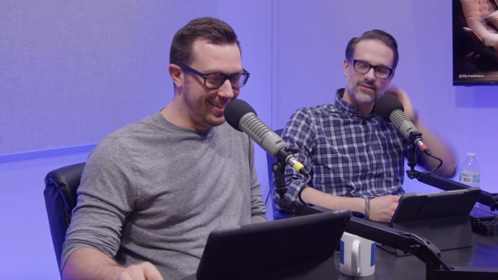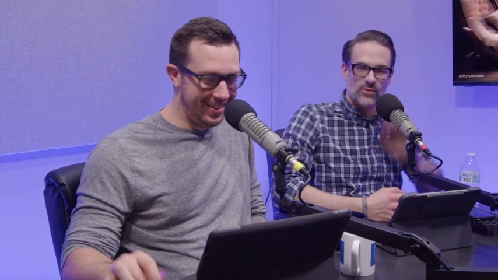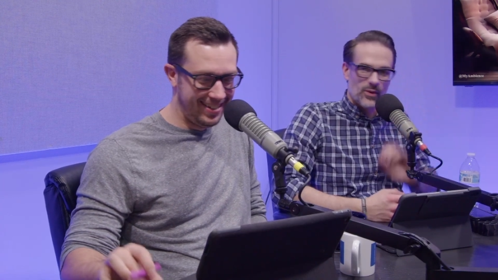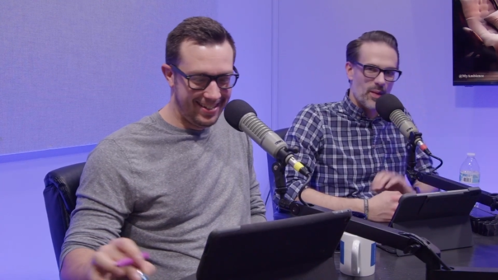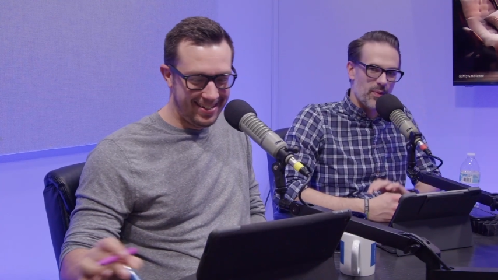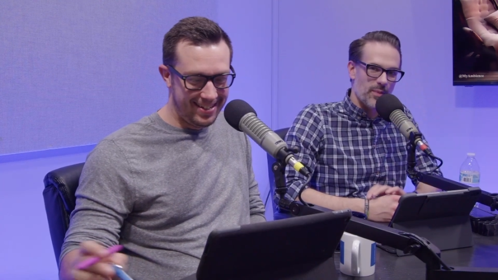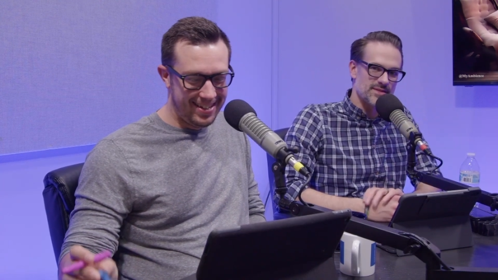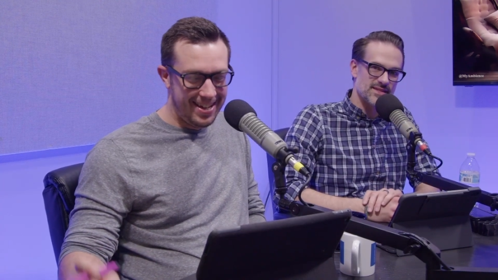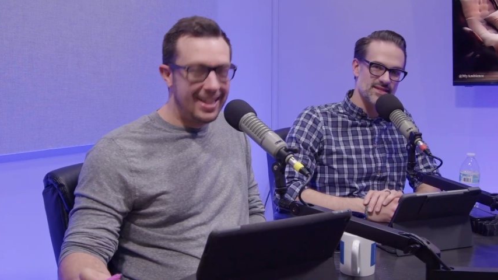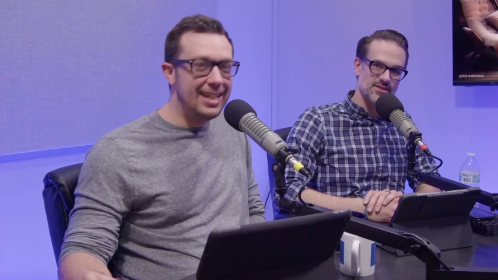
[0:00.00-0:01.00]
Speaker 1: well, what purpose
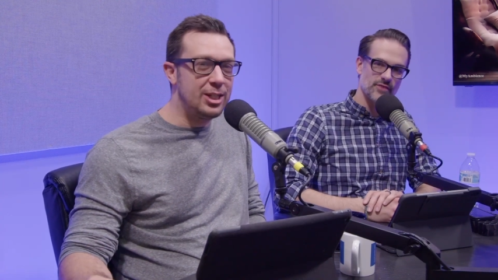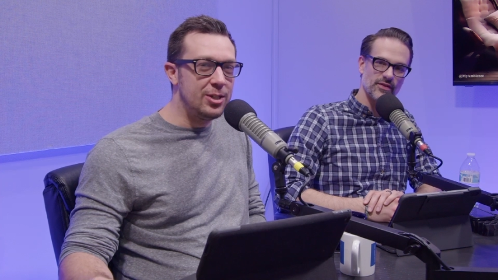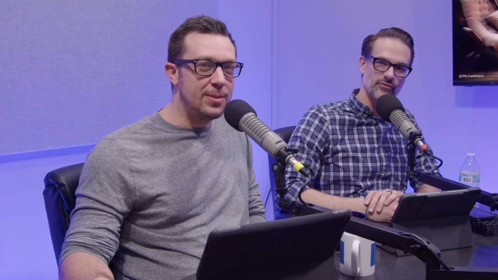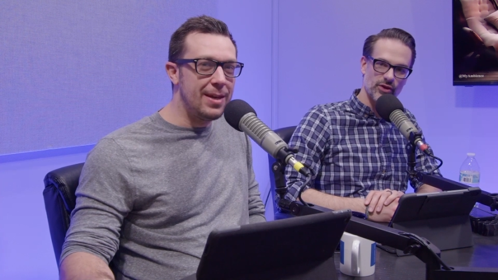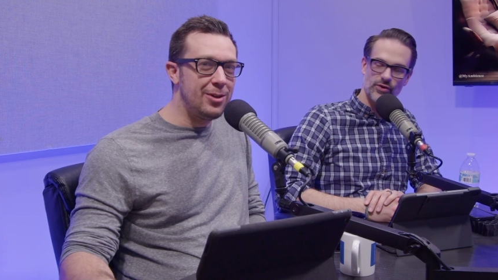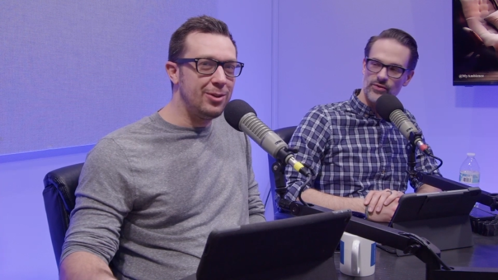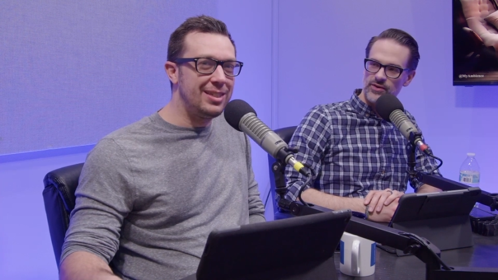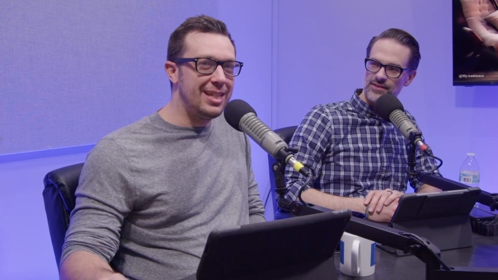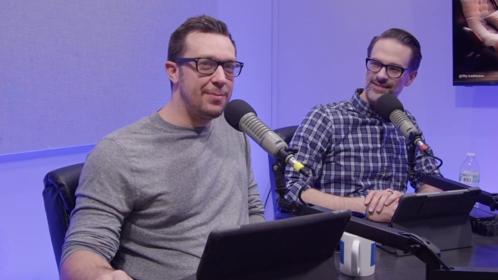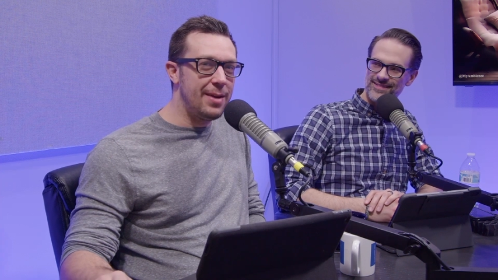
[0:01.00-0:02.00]
is it? Like, does it make you? you?
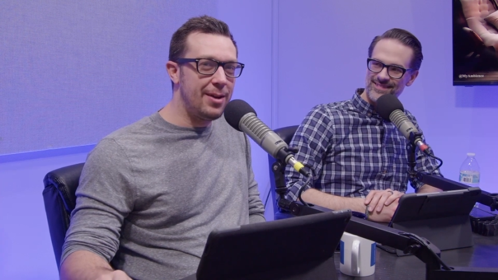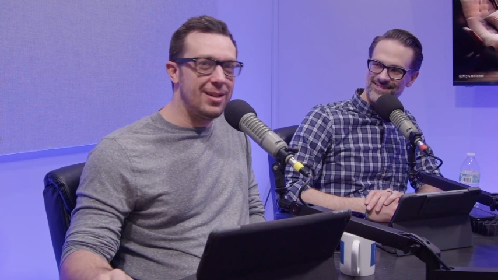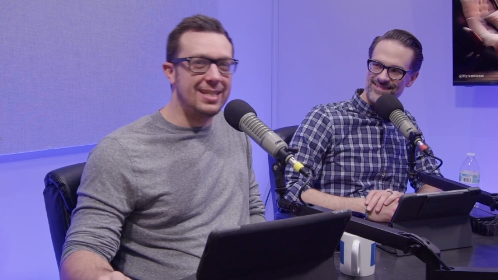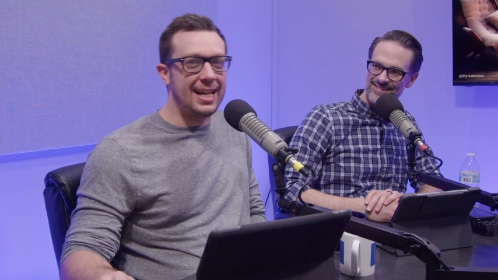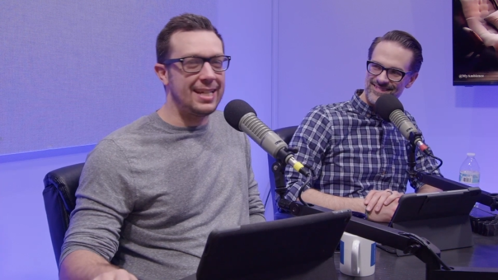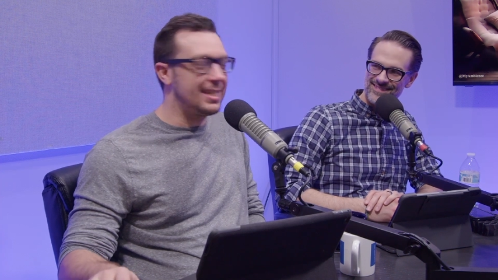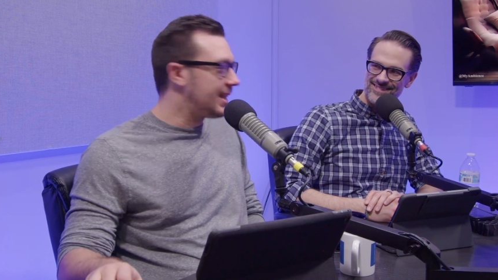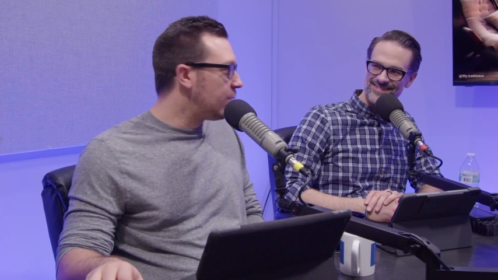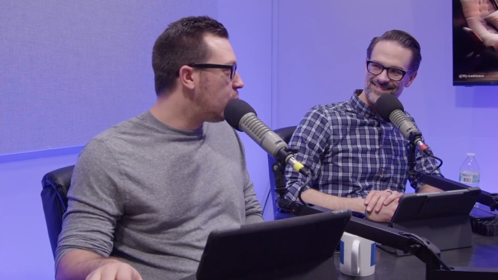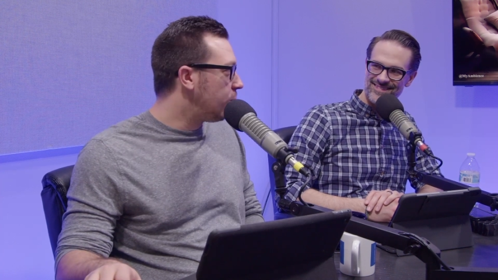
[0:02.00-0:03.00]
Speaker 2: see better? It's, I guess it's
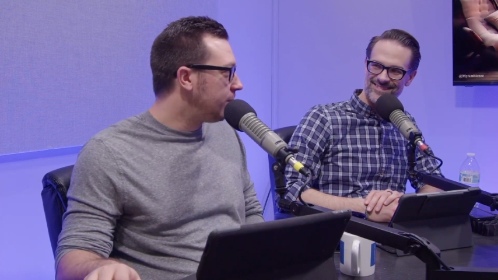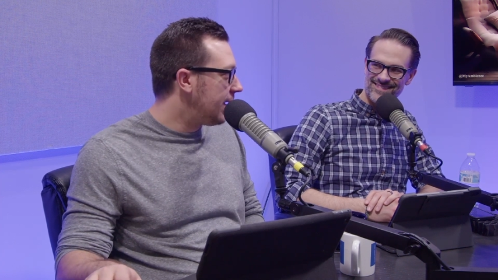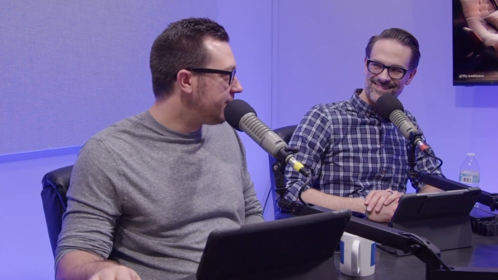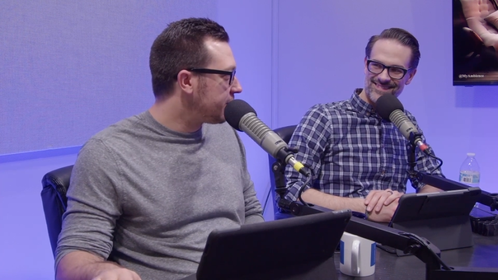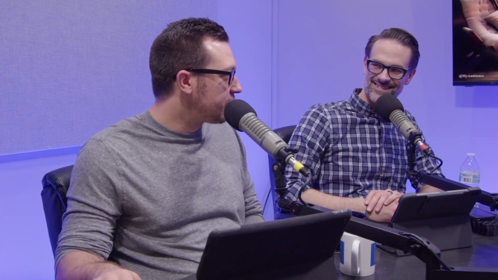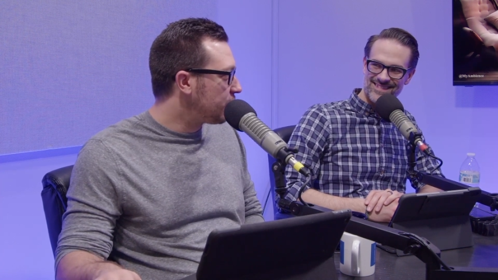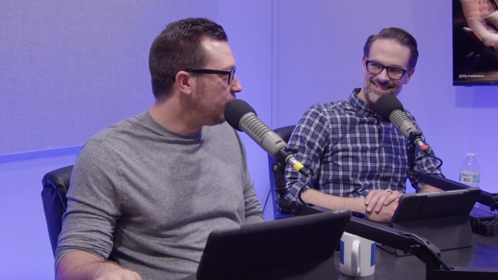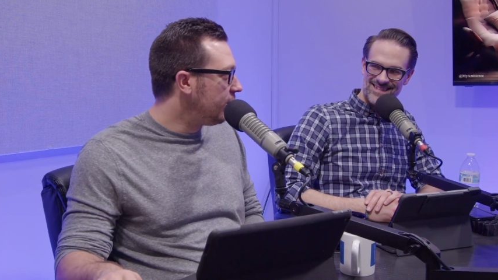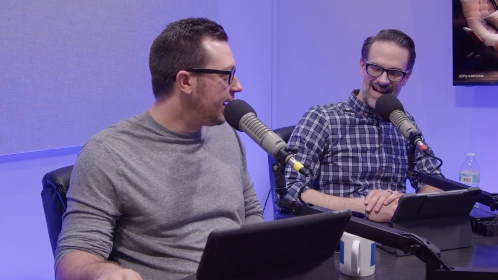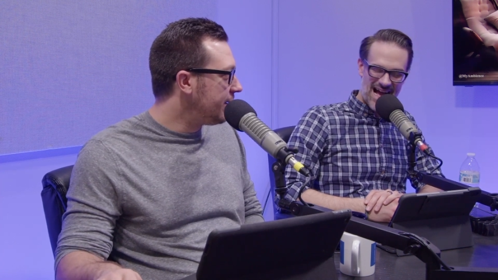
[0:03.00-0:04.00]
like warm light versus
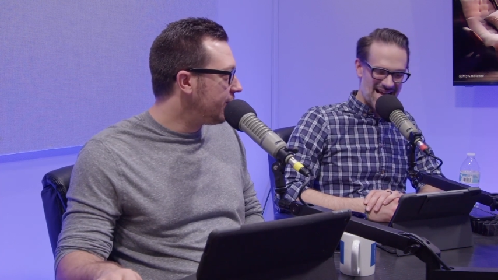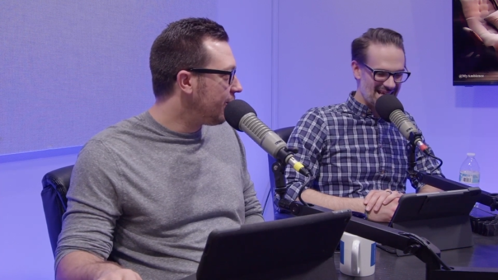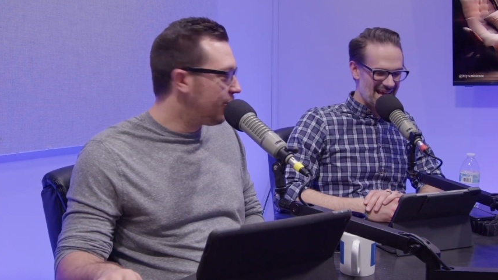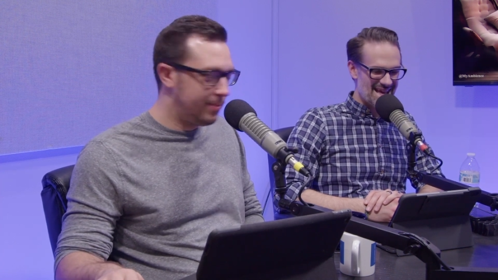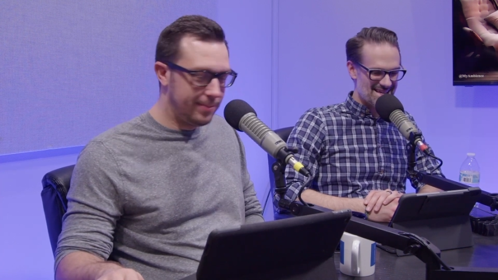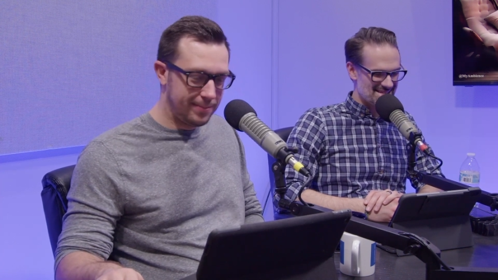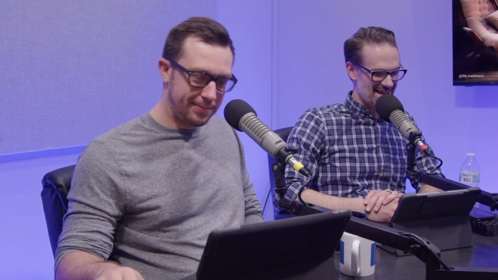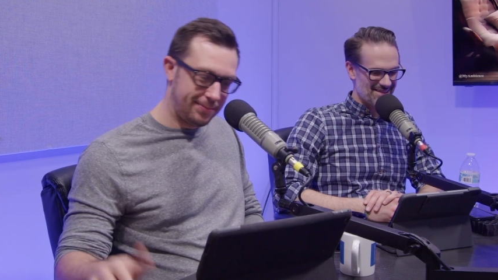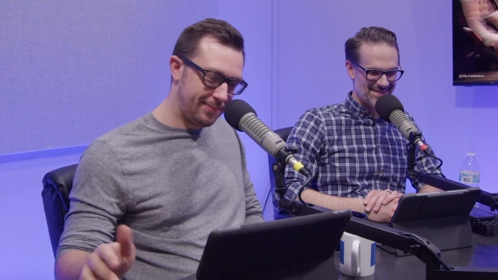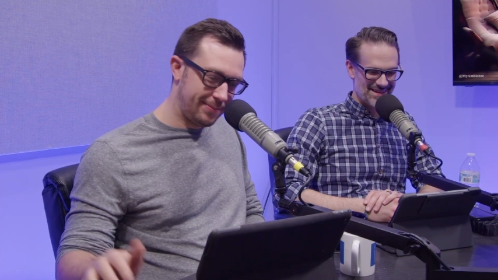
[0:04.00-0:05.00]
cool light. I home. guess I
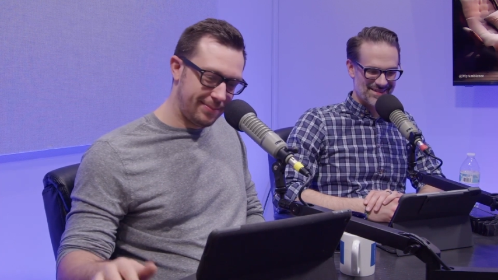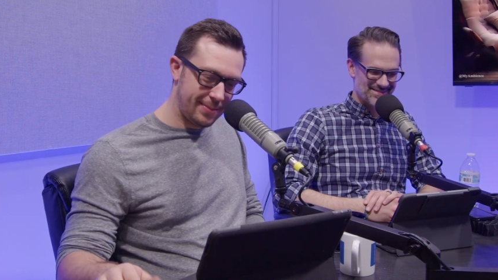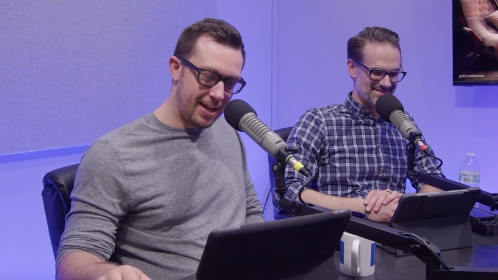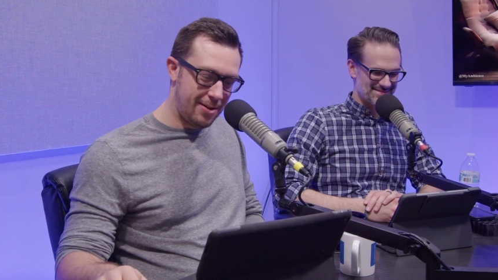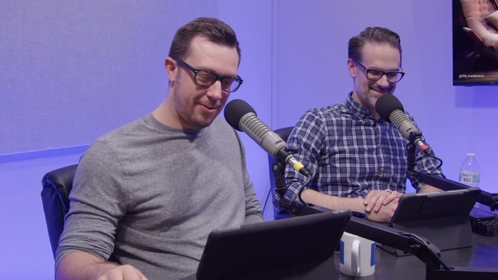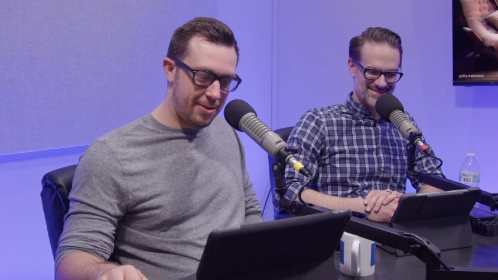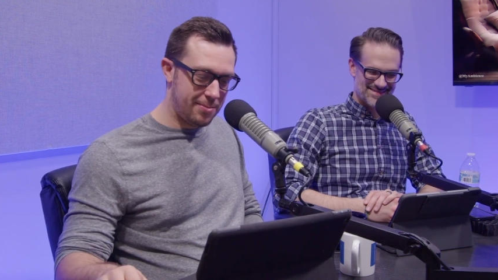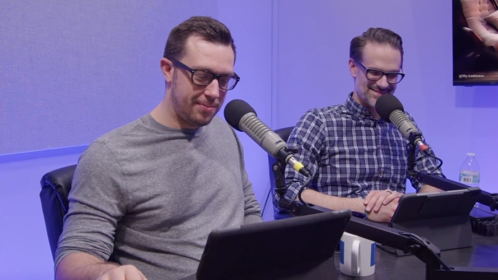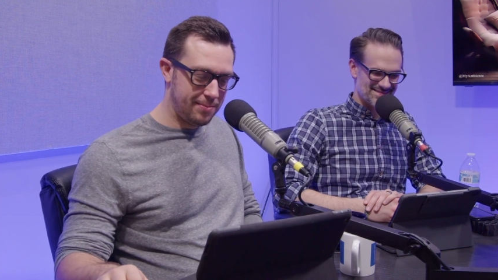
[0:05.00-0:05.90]
don't know. I don't know.